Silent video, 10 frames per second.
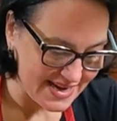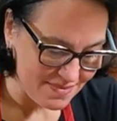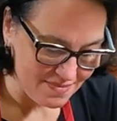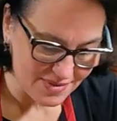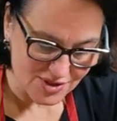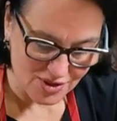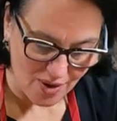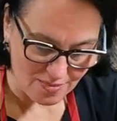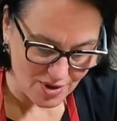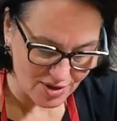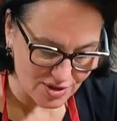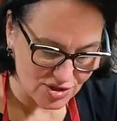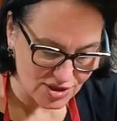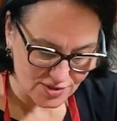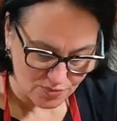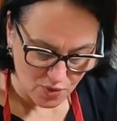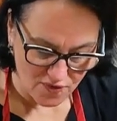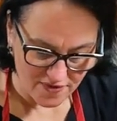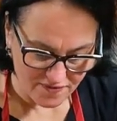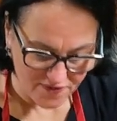him. So I'm gonna just
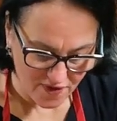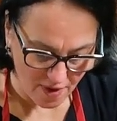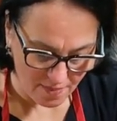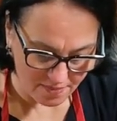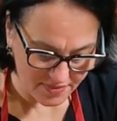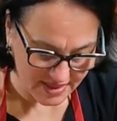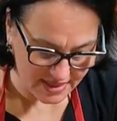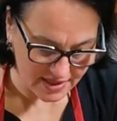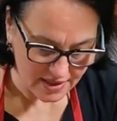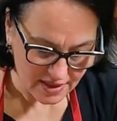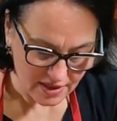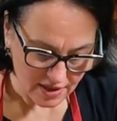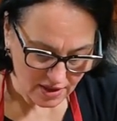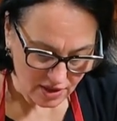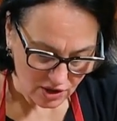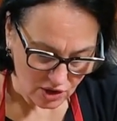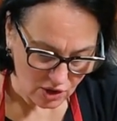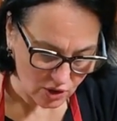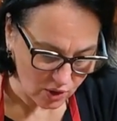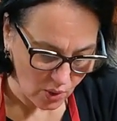move him from the
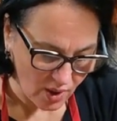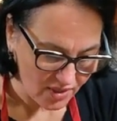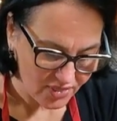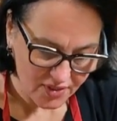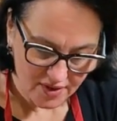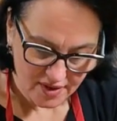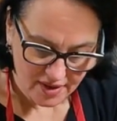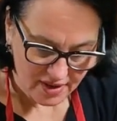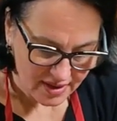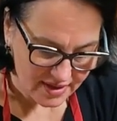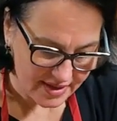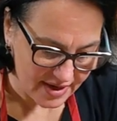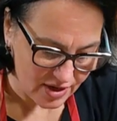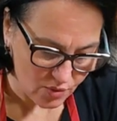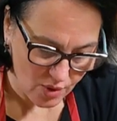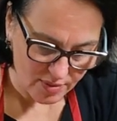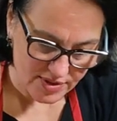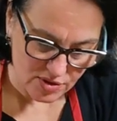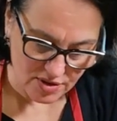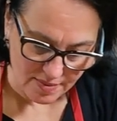cloth here where we
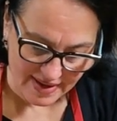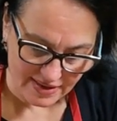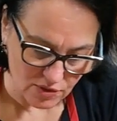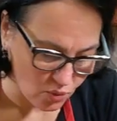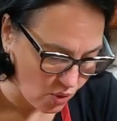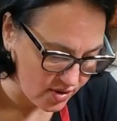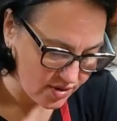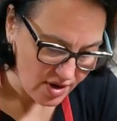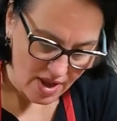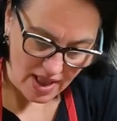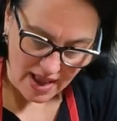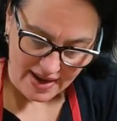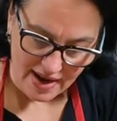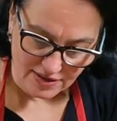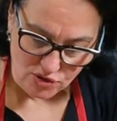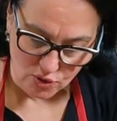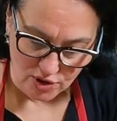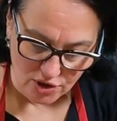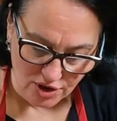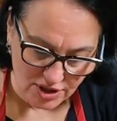took him out of the water and onto
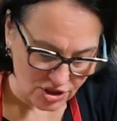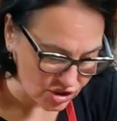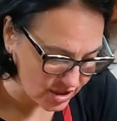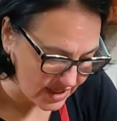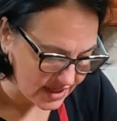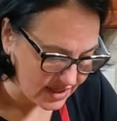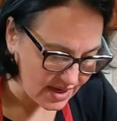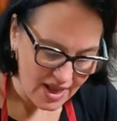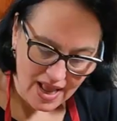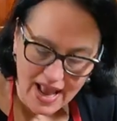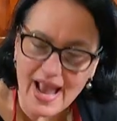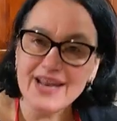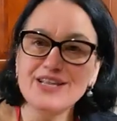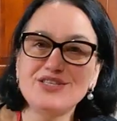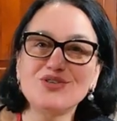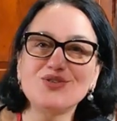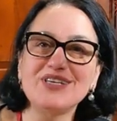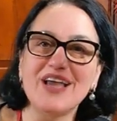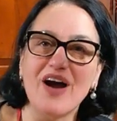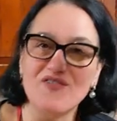a cookie sheet and into
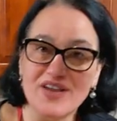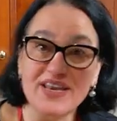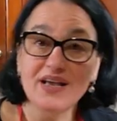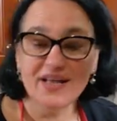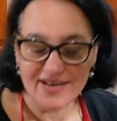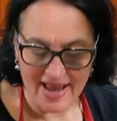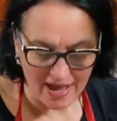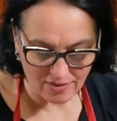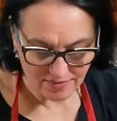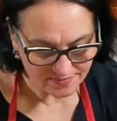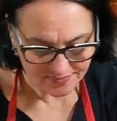the oven. Now,